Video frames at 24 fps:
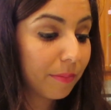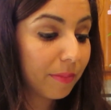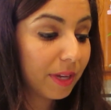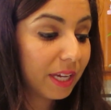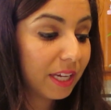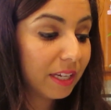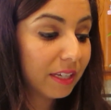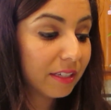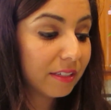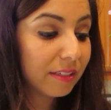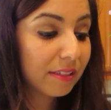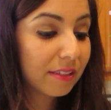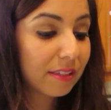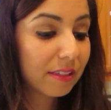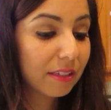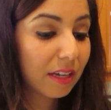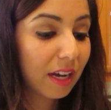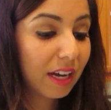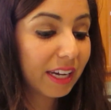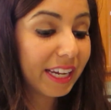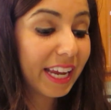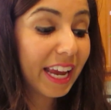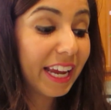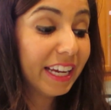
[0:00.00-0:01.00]
is
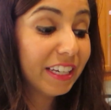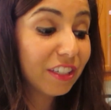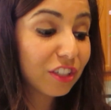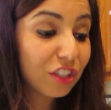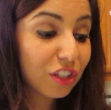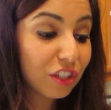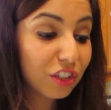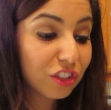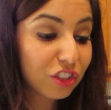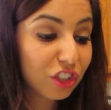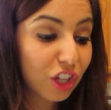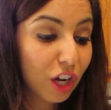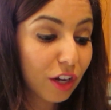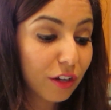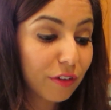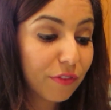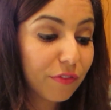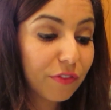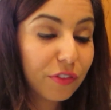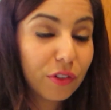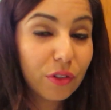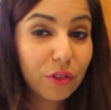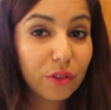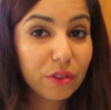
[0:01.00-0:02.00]
occasional junk
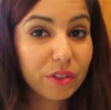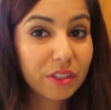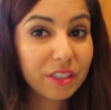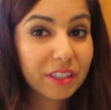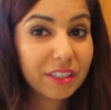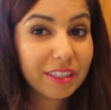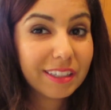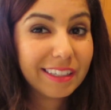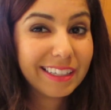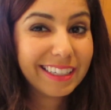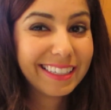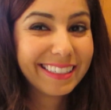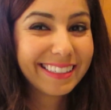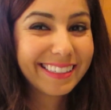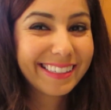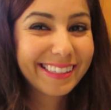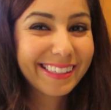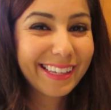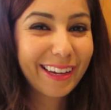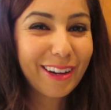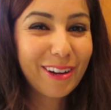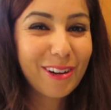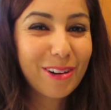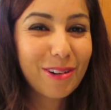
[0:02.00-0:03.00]
food.
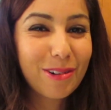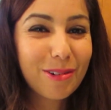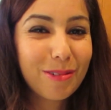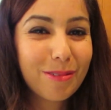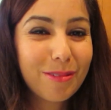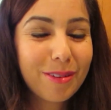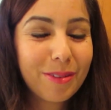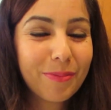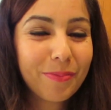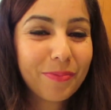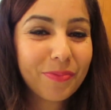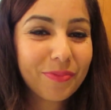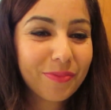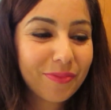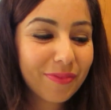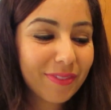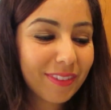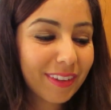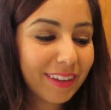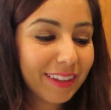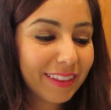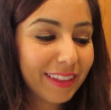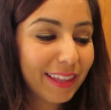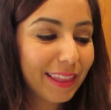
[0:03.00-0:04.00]
So
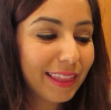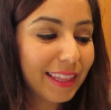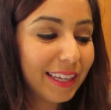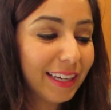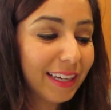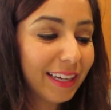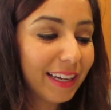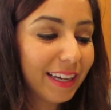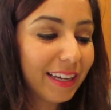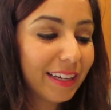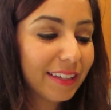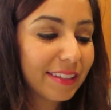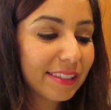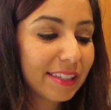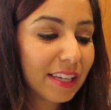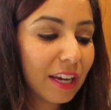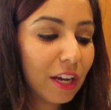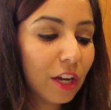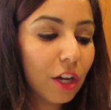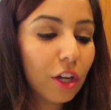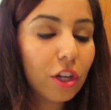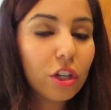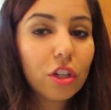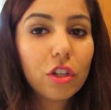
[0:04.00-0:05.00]
the thing is,
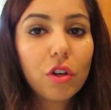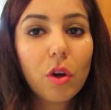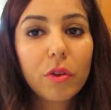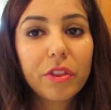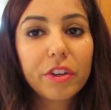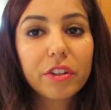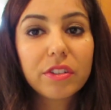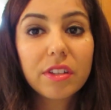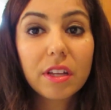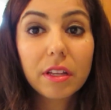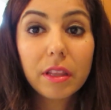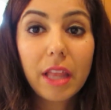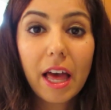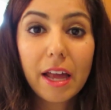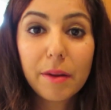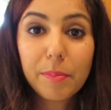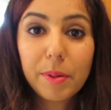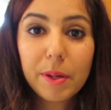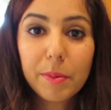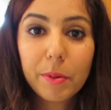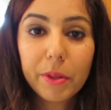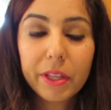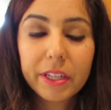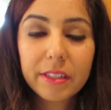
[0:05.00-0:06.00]
you know, there's a lot
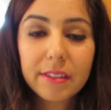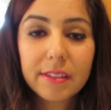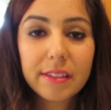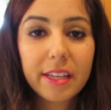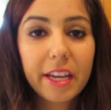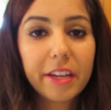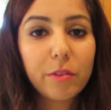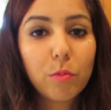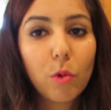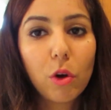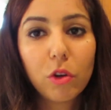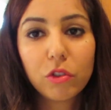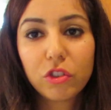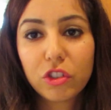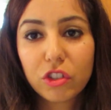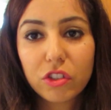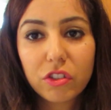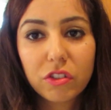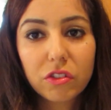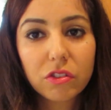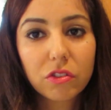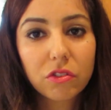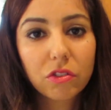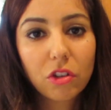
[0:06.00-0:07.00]
of people that say, well,
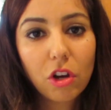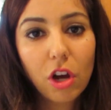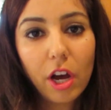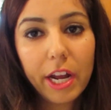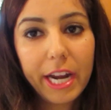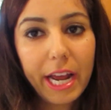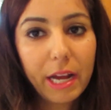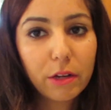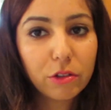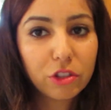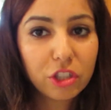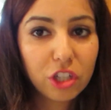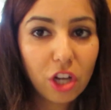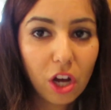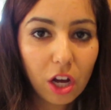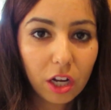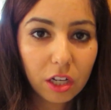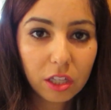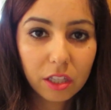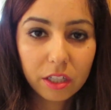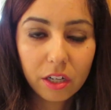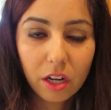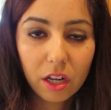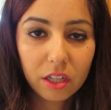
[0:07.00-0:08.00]
just cut out
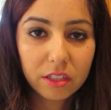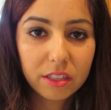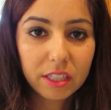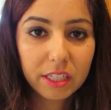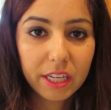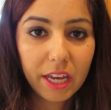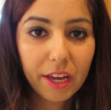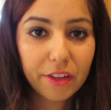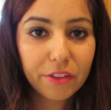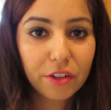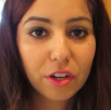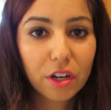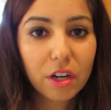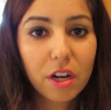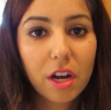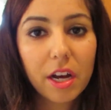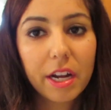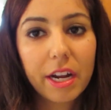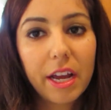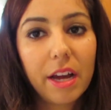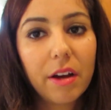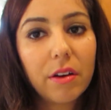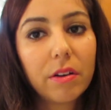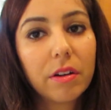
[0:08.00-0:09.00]
chocolate altogether,
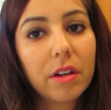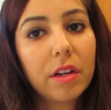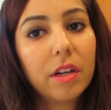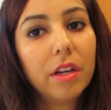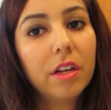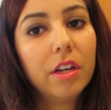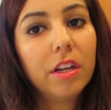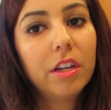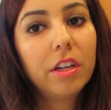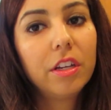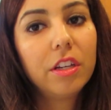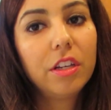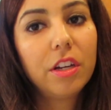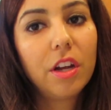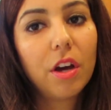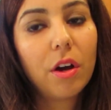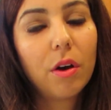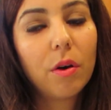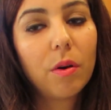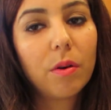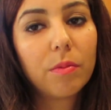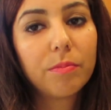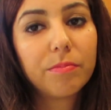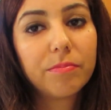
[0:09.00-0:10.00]
cut out, you
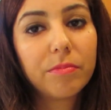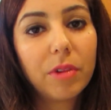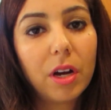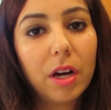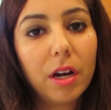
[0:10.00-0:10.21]
know,